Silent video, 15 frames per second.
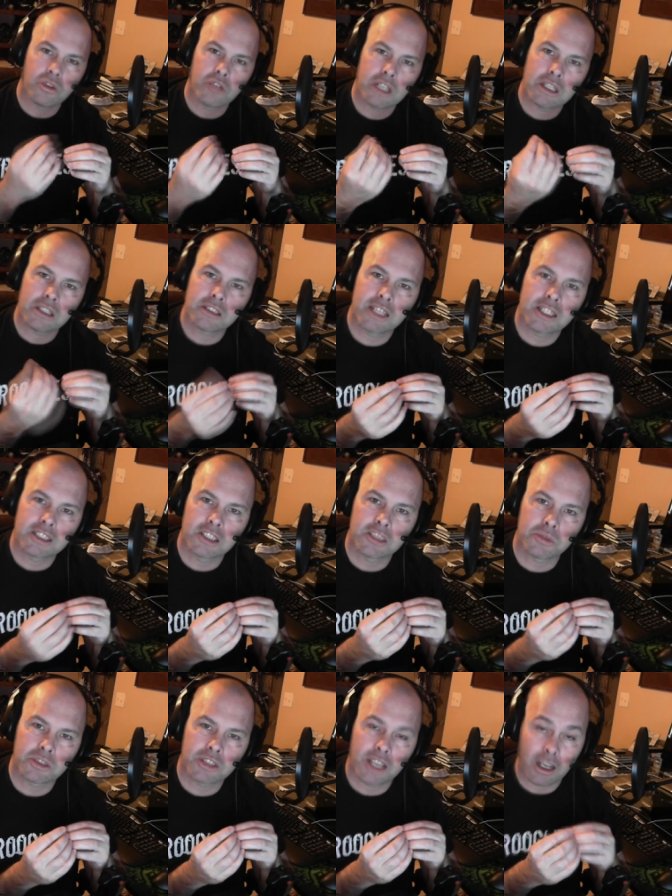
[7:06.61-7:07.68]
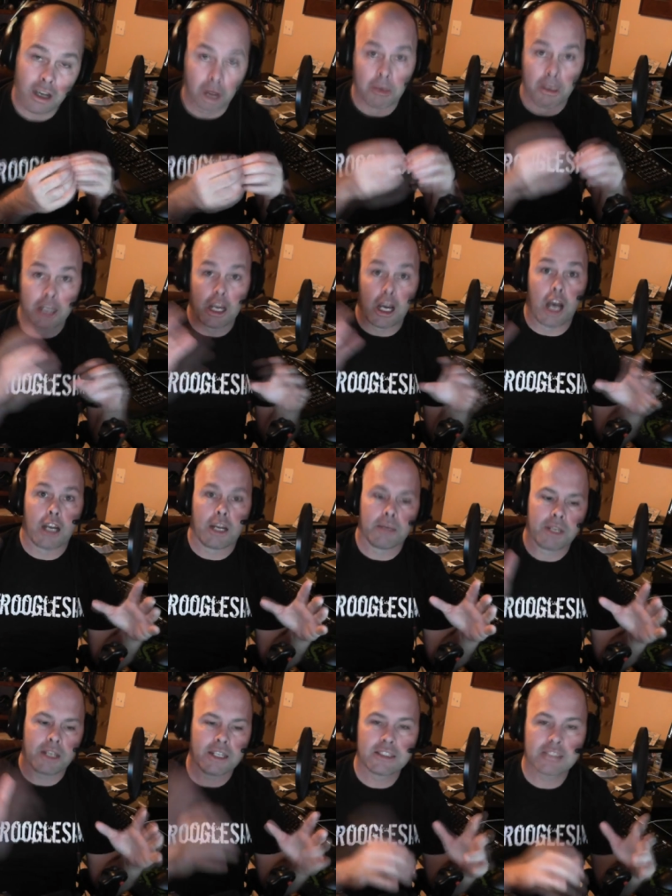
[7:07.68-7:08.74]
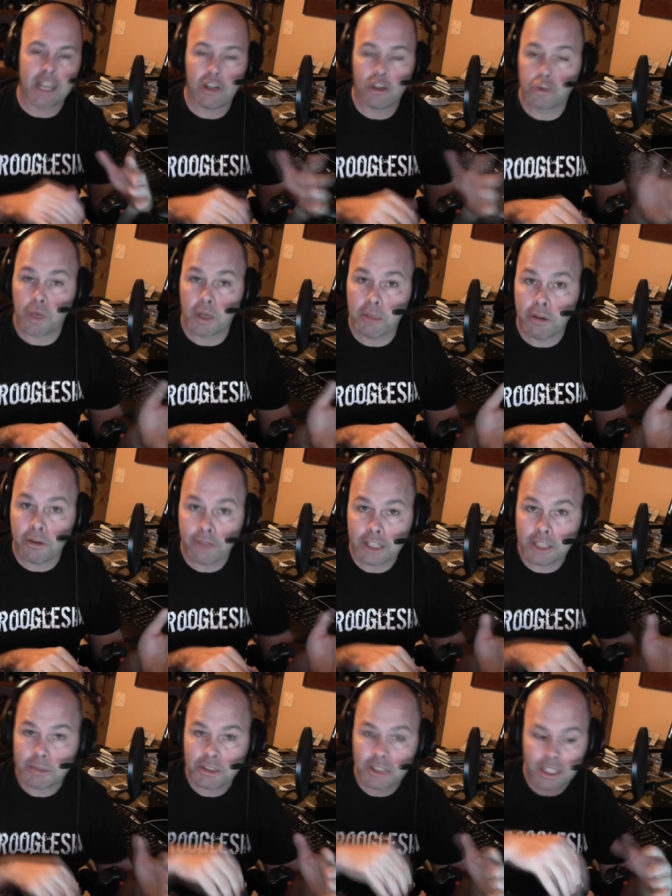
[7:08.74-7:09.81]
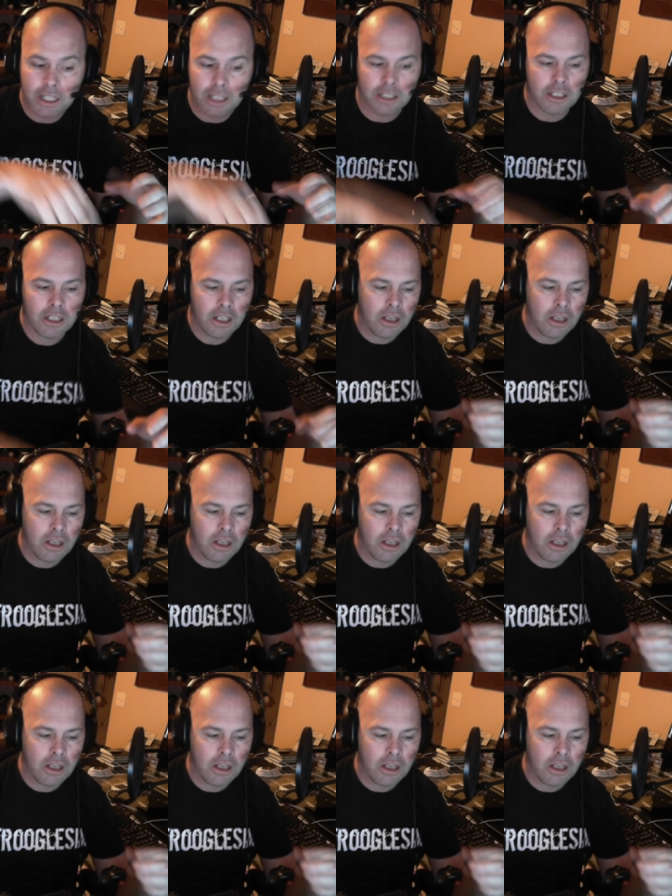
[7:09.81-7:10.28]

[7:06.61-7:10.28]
All the other testers were saying, oh my god, I'm getting 10 or 20 more frames per second.